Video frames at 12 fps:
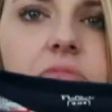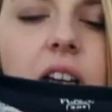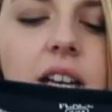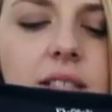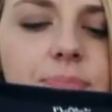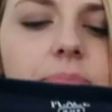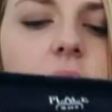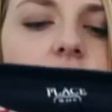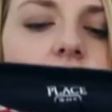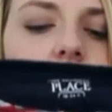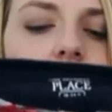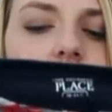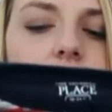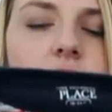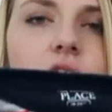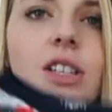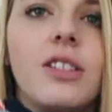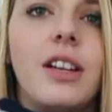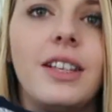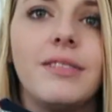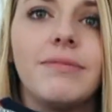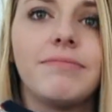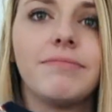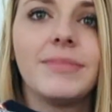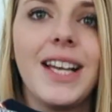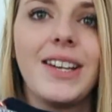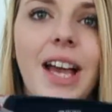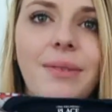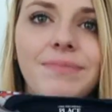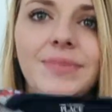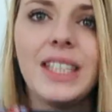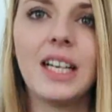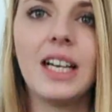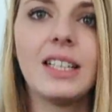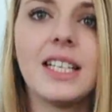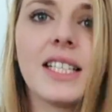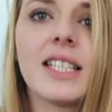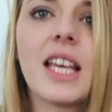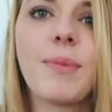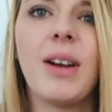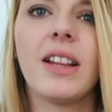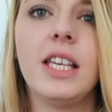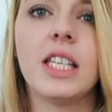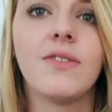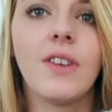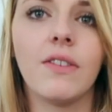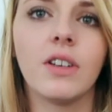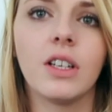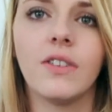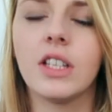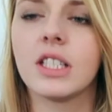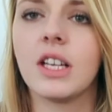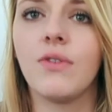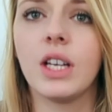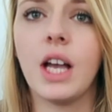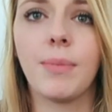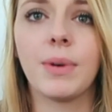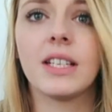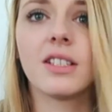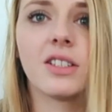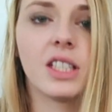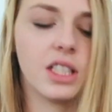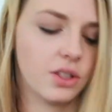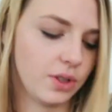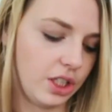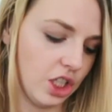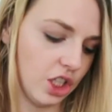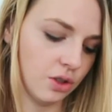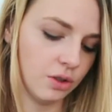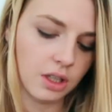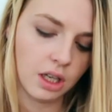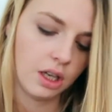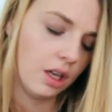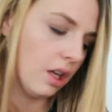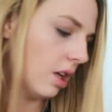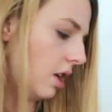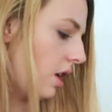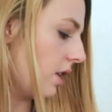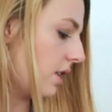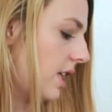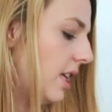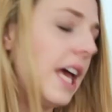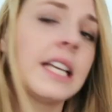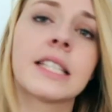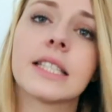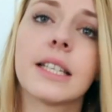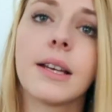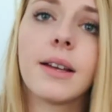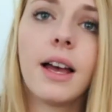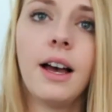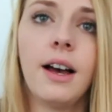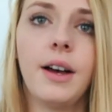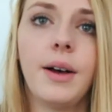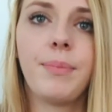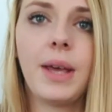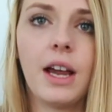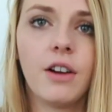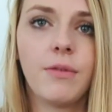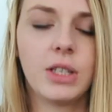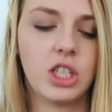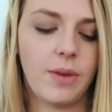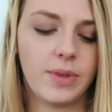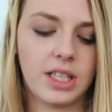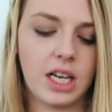has a bunch of fire trucks on it. So yeah, this is like my least favorite of all the stuff we got, but I still think it's really cute. The next um, pair of pajamas that